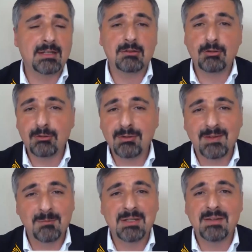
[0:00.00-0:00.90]
and
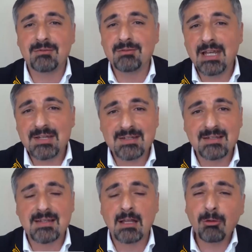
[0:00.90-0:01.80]
tourism and its
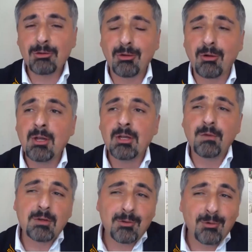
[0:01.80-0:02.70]
relations, and also
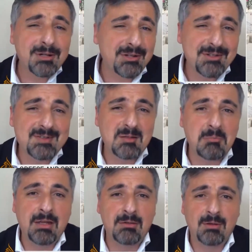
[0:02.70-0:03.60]
for its own Christian
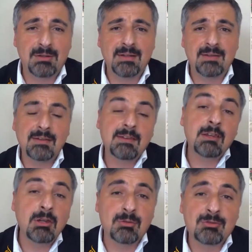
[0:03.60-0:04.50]
minorities, is
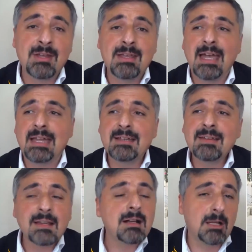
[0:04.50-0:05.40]
huge. And it
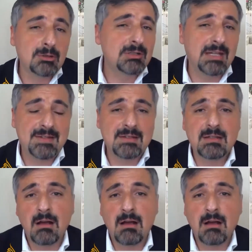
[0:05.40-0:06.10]
is a calculation in